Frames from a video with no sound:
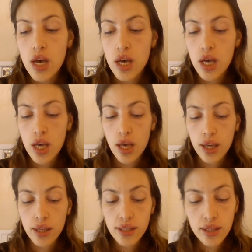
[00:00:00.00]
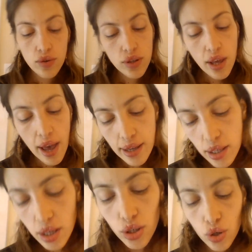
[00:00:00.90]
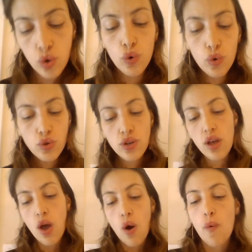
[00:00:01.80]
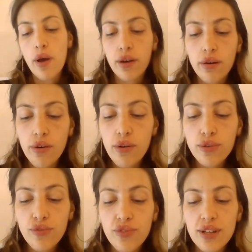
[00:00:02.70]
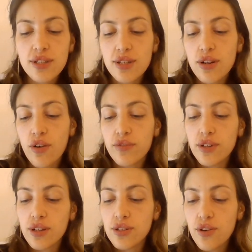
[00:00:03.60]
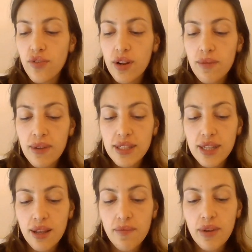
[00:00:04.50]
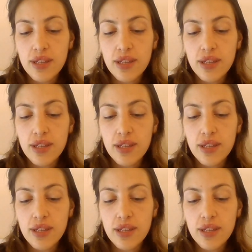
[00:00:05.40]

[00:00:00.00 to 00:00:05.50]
stirred as it cools. When cold, filter off the triphenylmethane by